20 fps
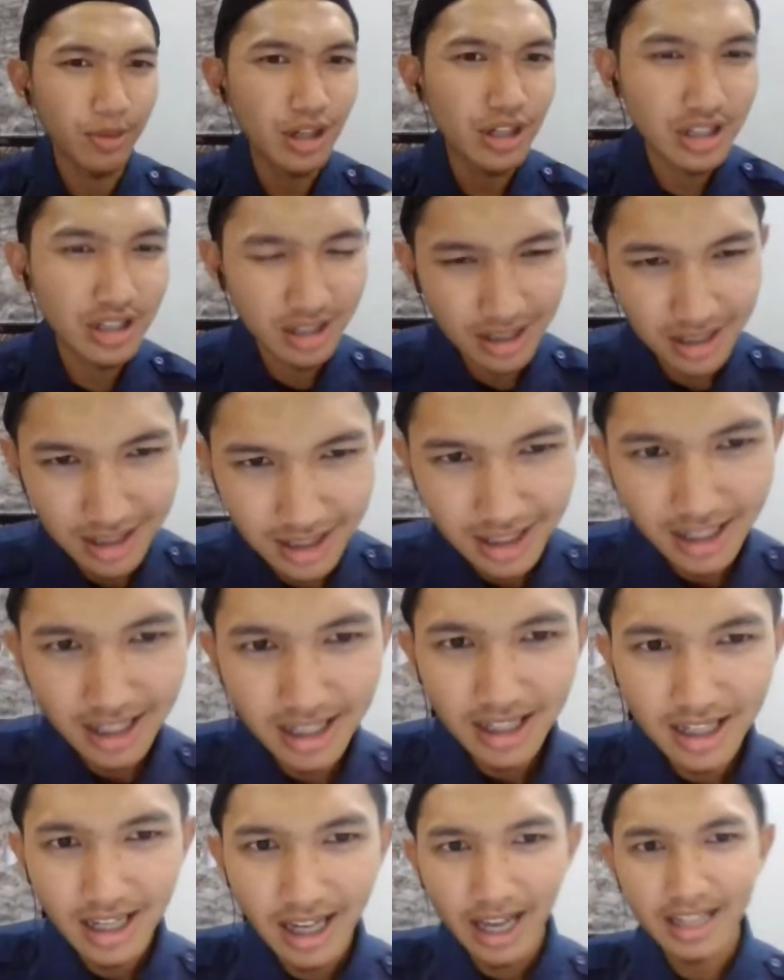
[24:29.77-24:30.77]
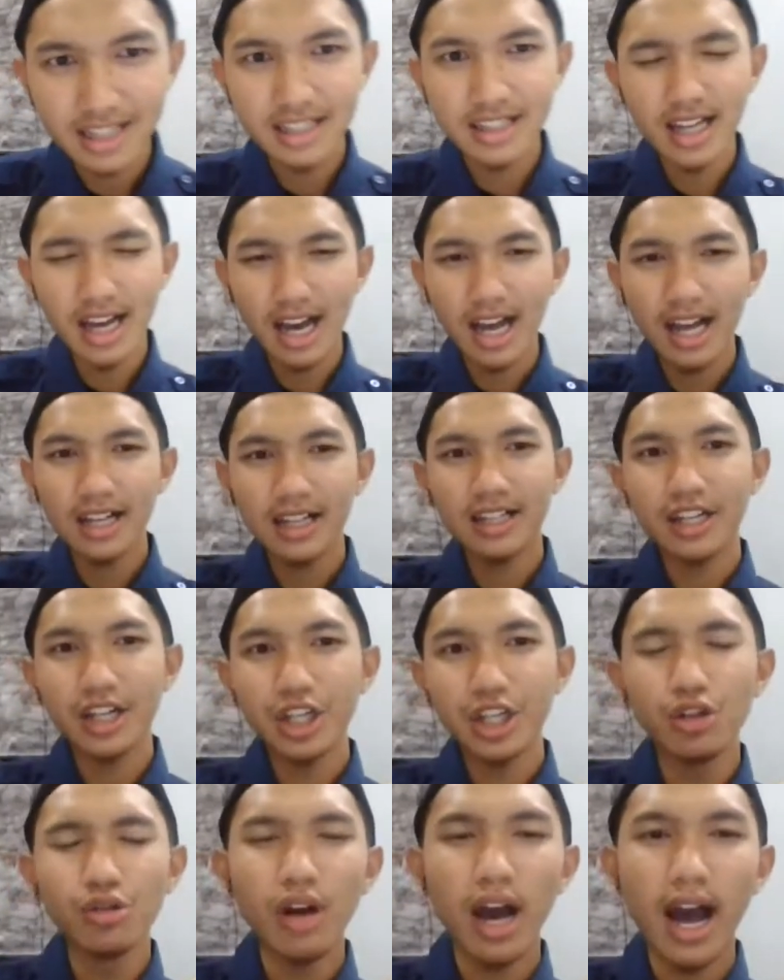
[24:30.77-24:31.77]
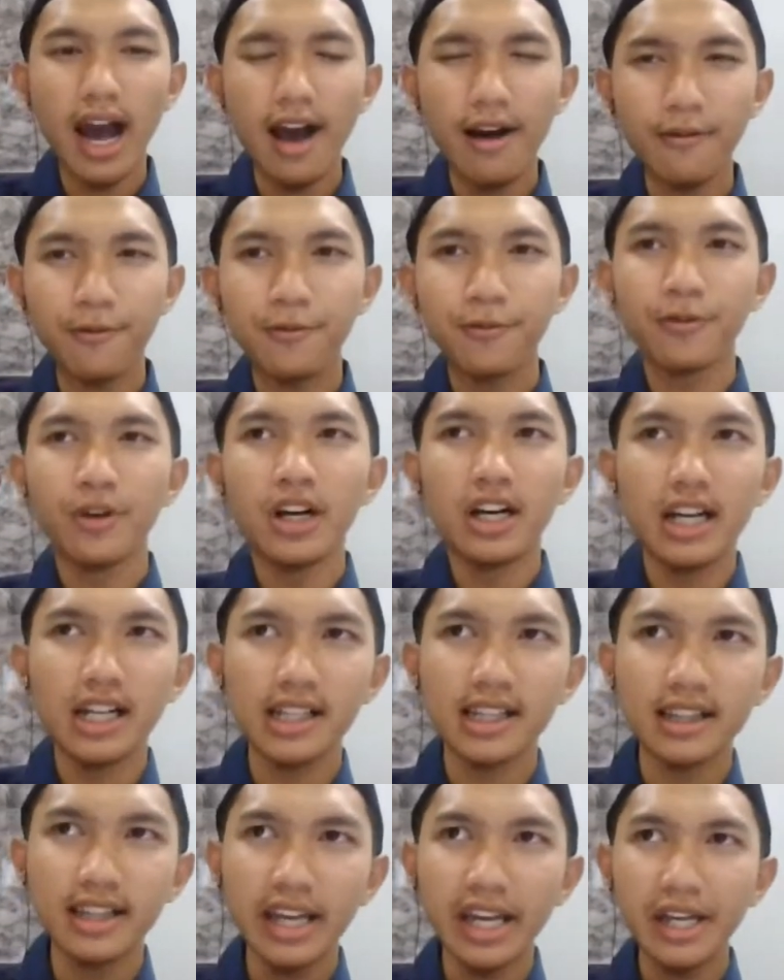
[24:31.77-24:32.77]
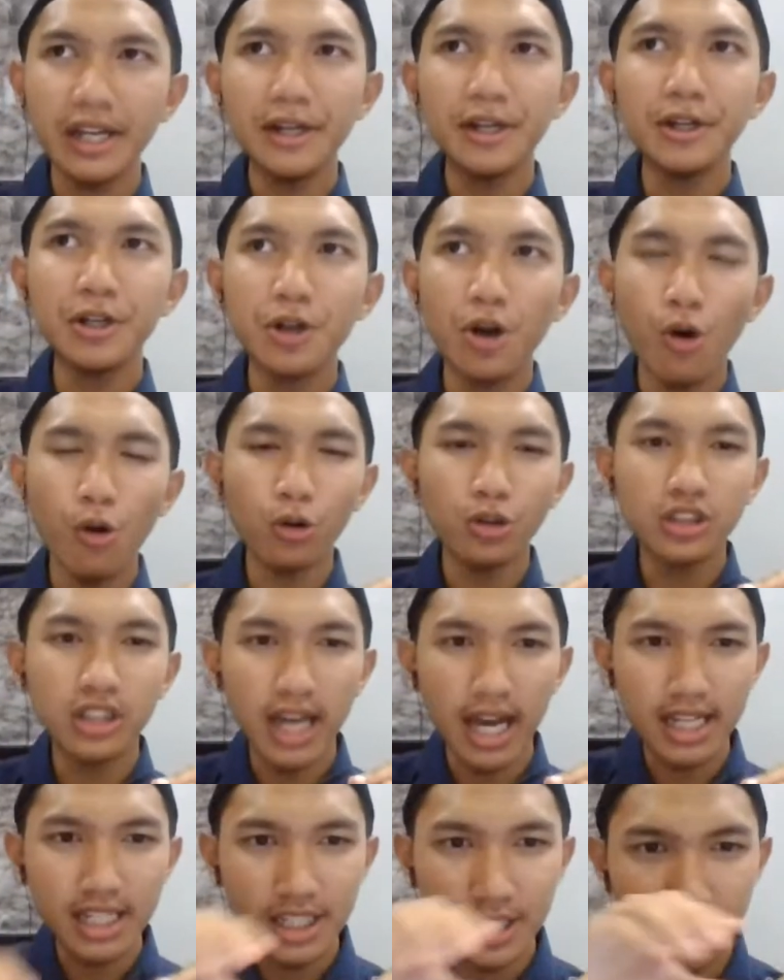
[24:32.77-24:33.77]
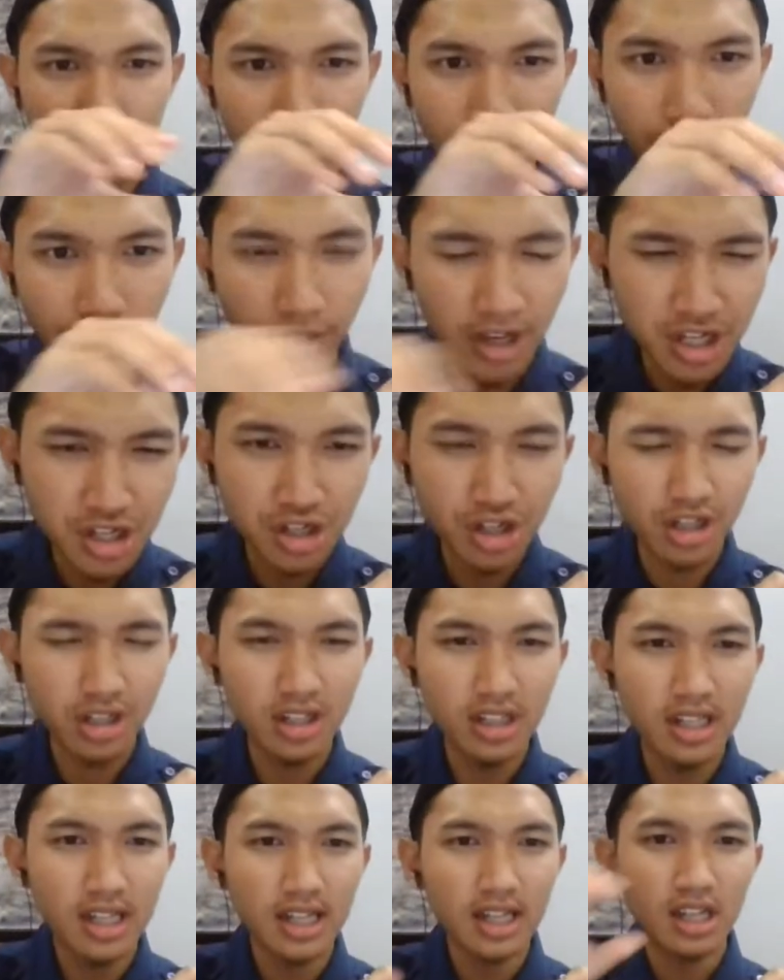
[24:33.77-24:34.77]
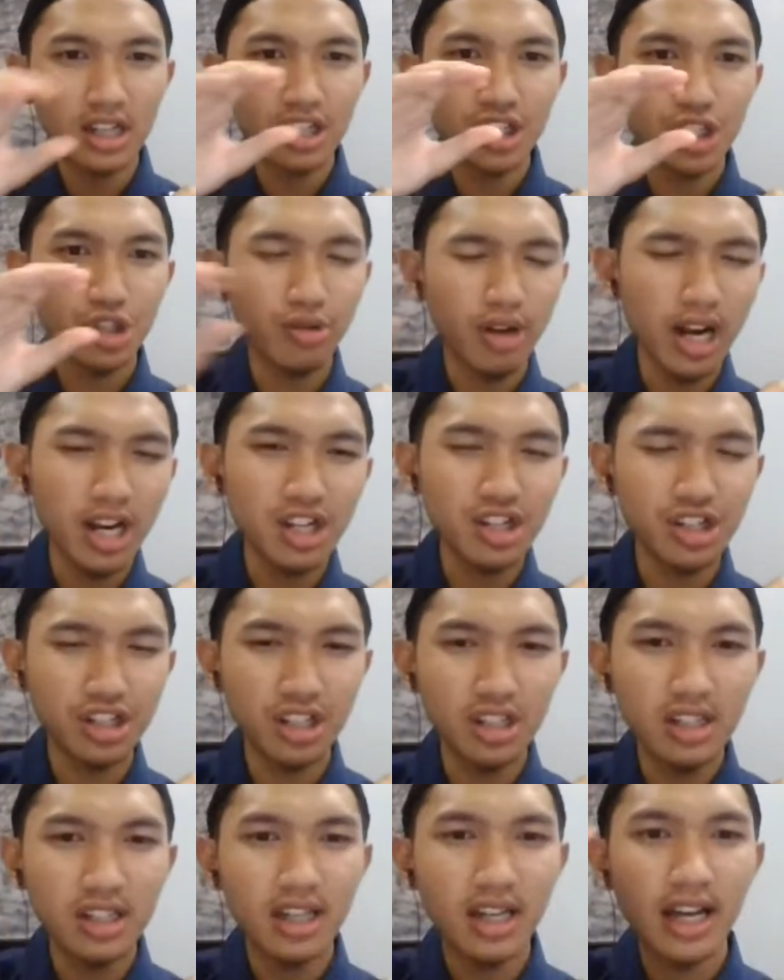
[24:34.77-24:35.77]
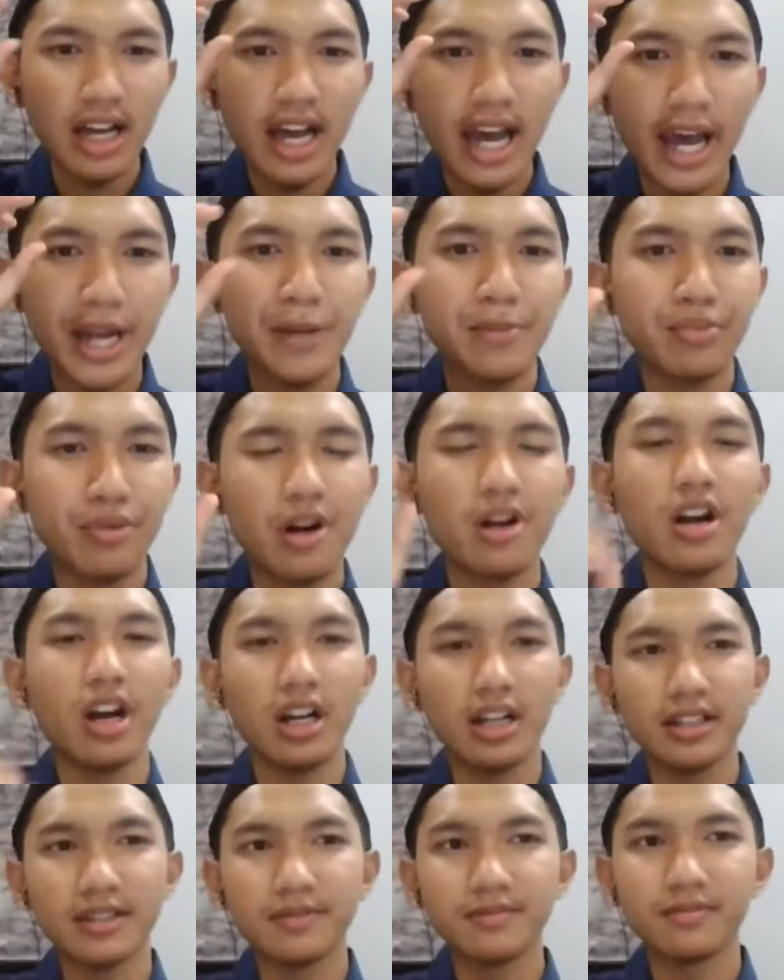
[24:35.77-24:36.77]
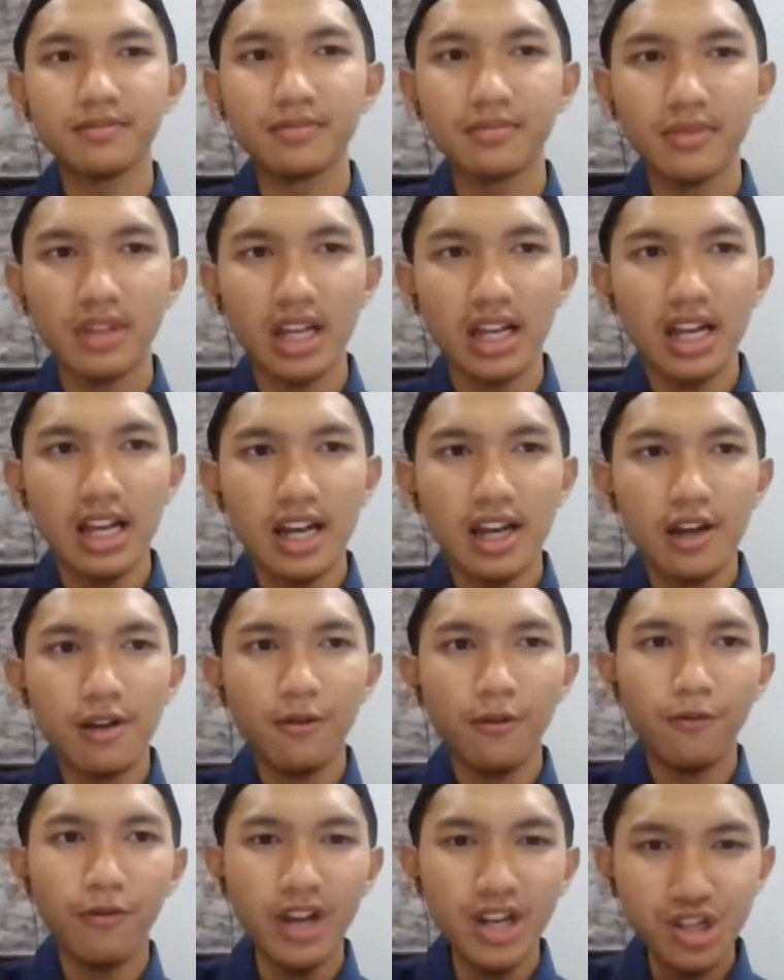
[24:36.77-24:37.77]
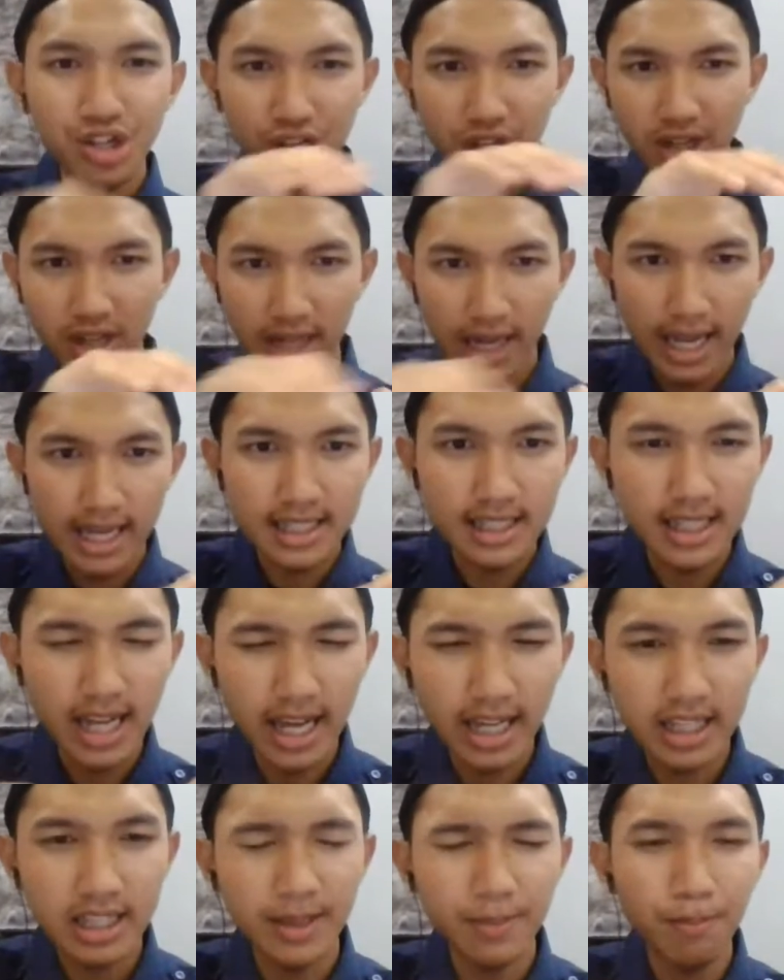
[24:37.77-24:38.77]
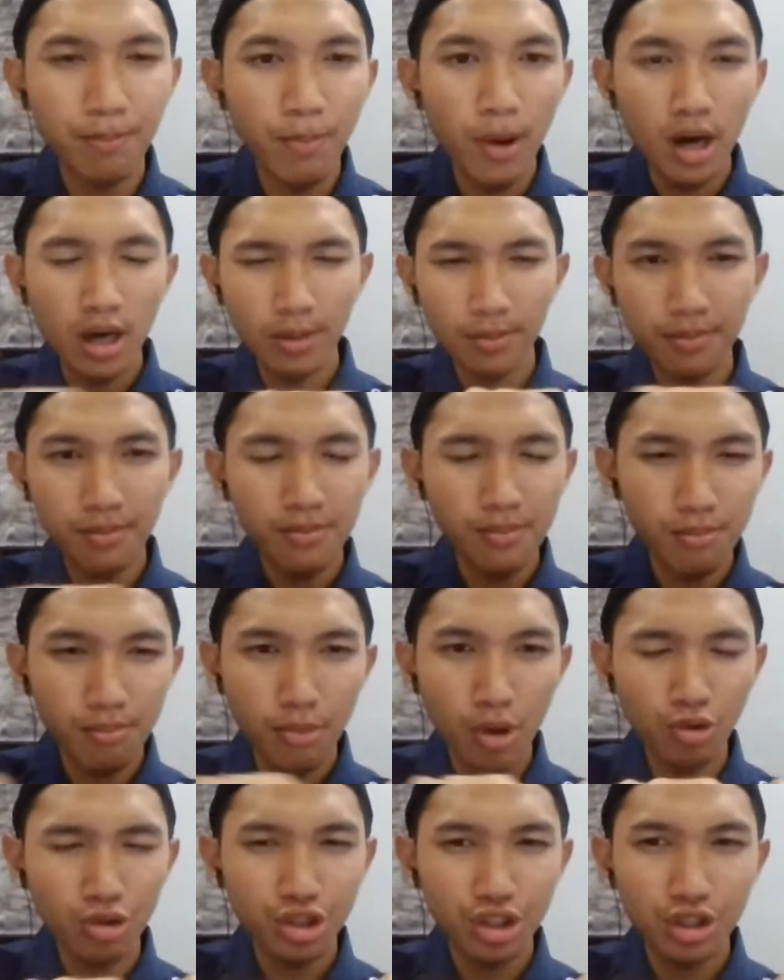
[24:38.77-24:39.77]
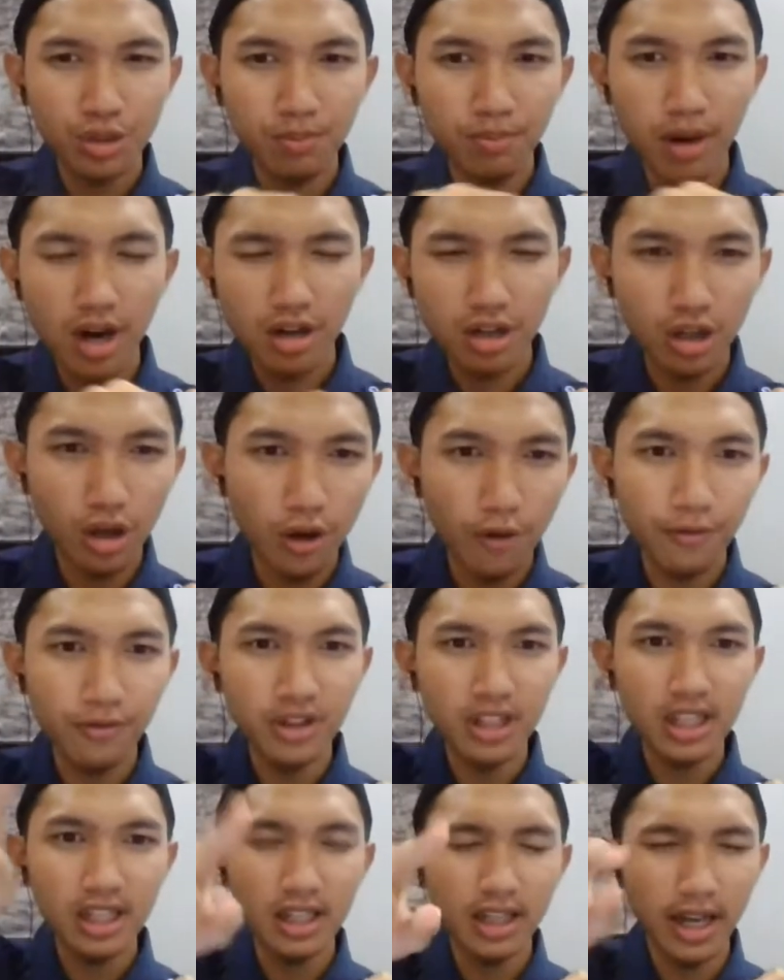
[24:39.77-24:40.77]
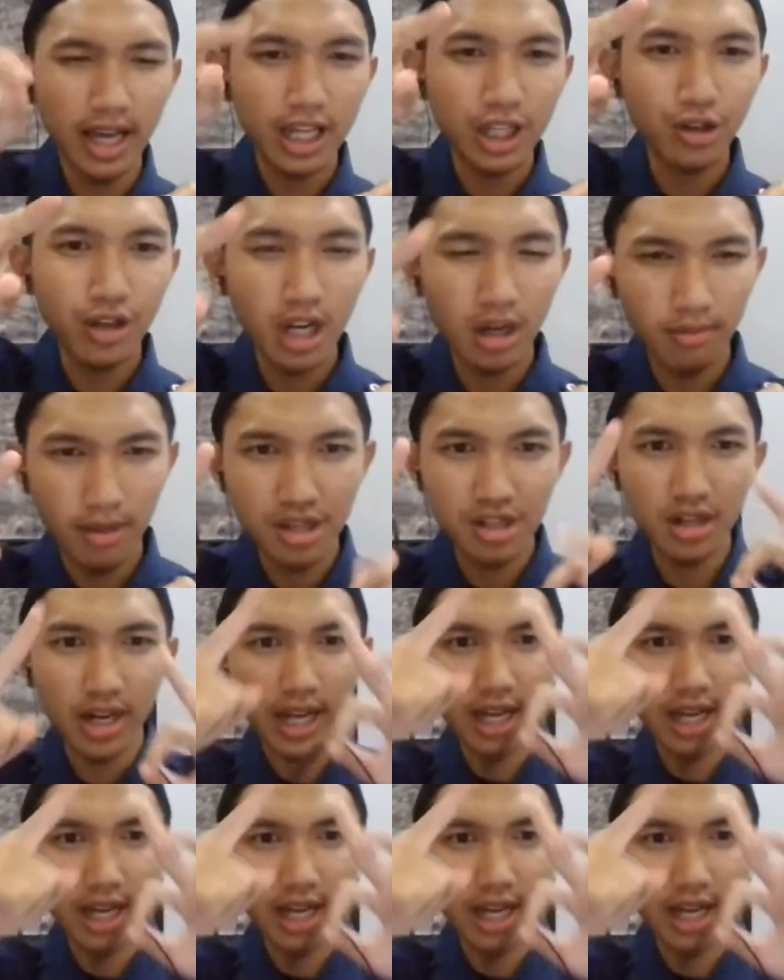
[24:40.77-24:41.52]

books is that you have a thing called as vision, strategy, and product. Vision is the bottommost part of the, you can imagine